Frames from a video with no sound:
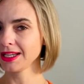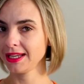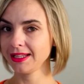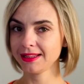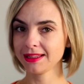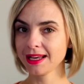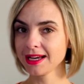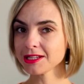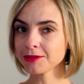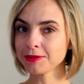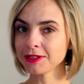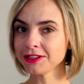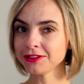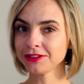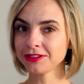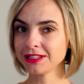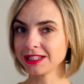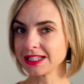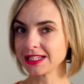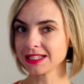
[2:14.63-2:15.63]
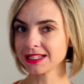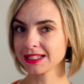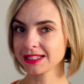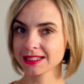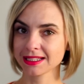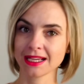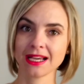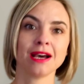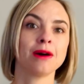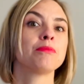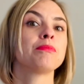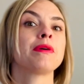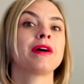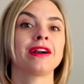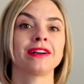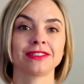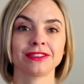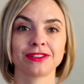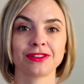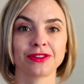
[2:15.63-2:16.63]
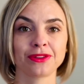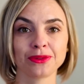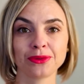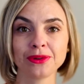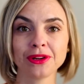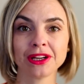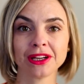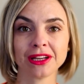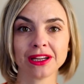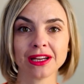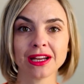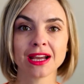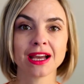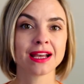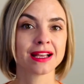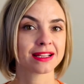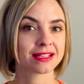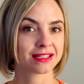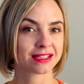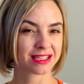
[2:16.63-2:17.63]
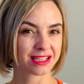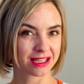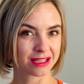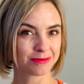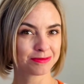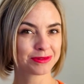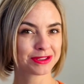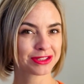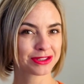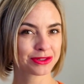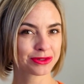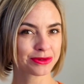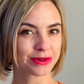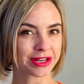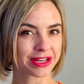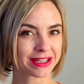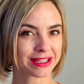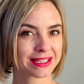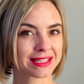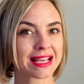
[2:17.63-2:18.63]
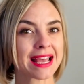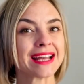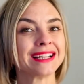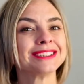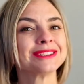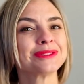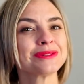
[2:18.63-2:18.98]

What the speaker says: And last but not least, part 3, tips, tricks and